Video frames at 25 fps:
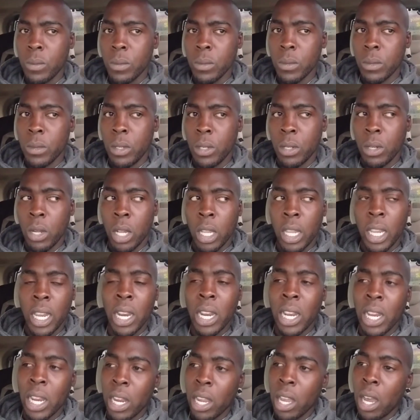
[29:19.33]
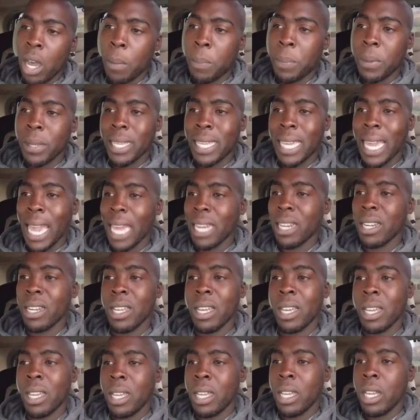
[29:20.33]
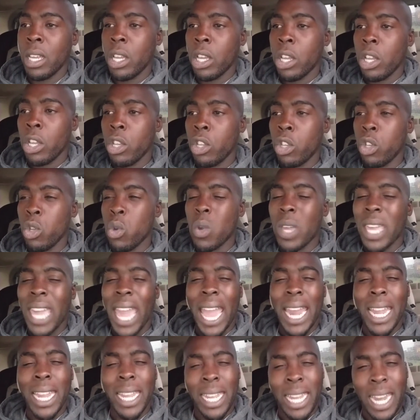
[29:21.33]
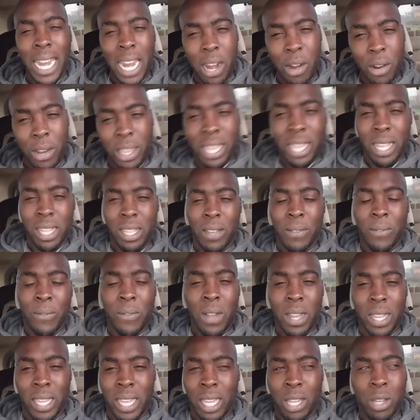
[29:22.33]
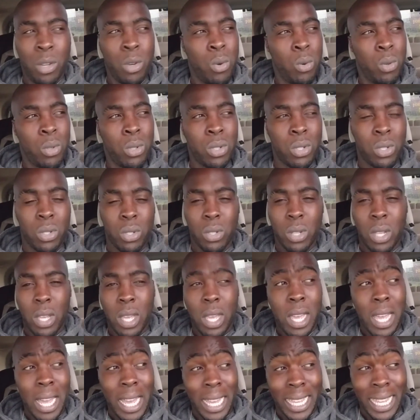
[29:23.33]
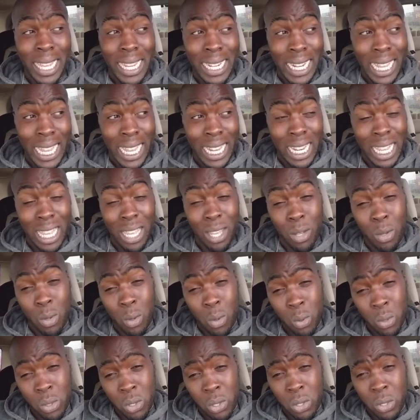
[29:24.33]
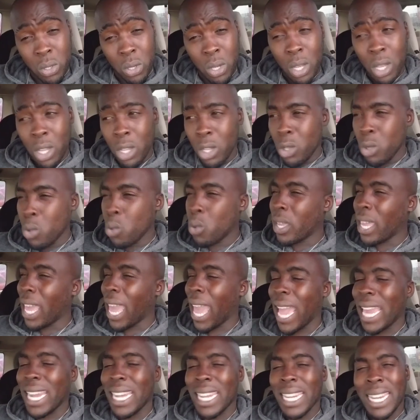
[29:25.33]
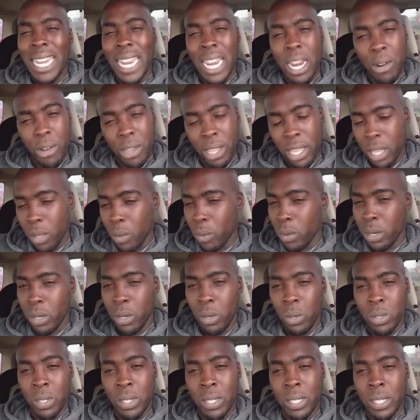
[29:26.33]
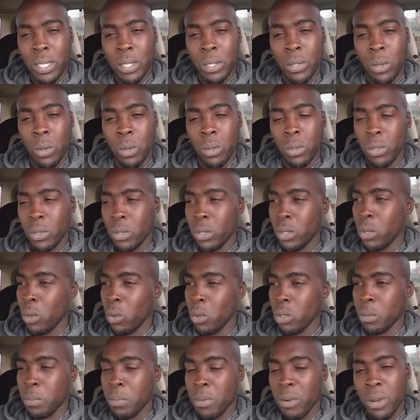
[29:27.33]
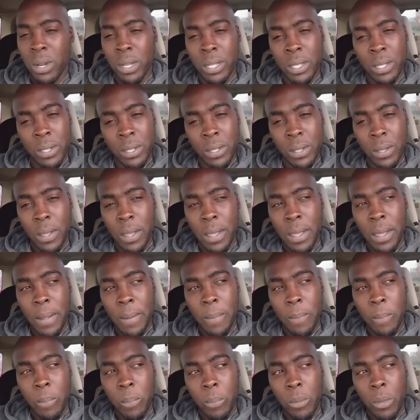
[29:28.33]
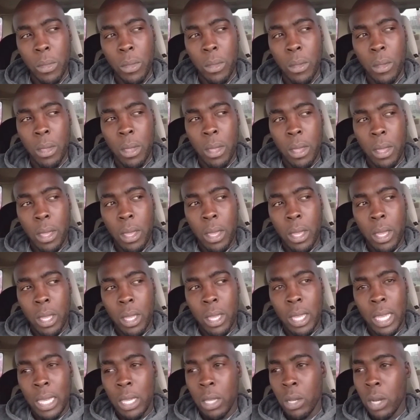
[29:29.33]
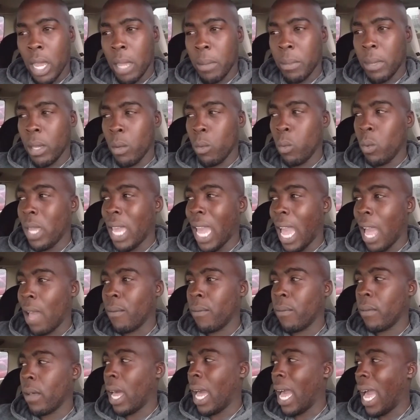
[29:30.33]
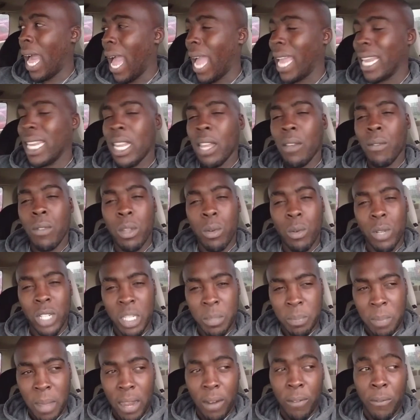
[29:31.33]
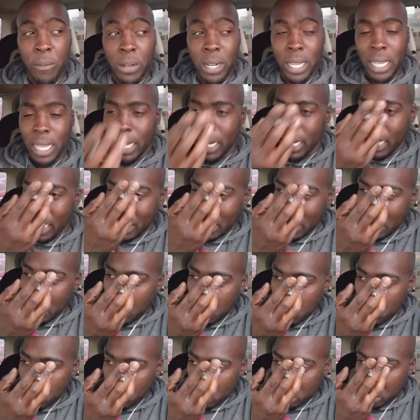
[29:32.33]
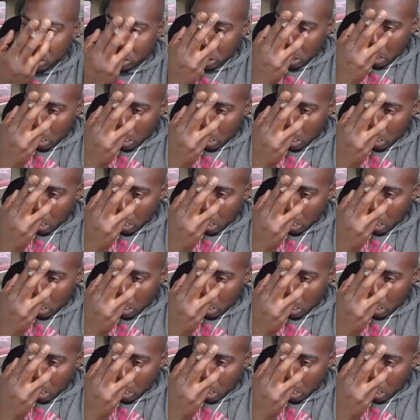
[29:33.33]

You know, here up in Canada, you can't dare kill a fucking goose. A Canadian goose, you can't dare kill one of those birds. You know what I mean? We have a high level of respect for the Canadian goose.